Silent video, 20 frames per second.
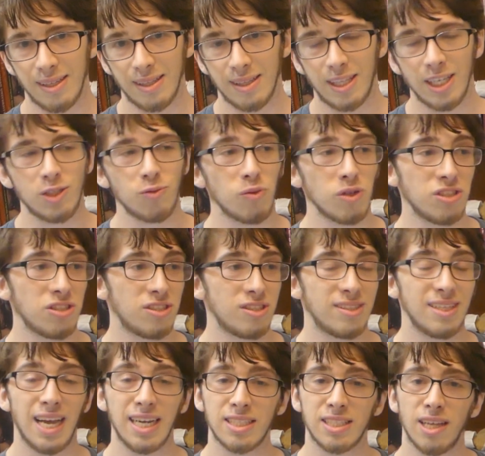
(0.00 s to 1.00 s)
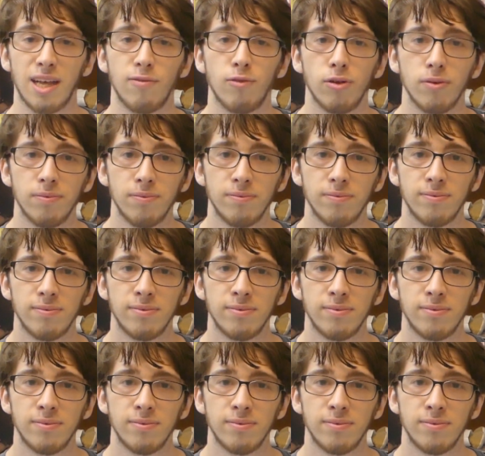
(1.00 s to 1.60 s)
This was next level.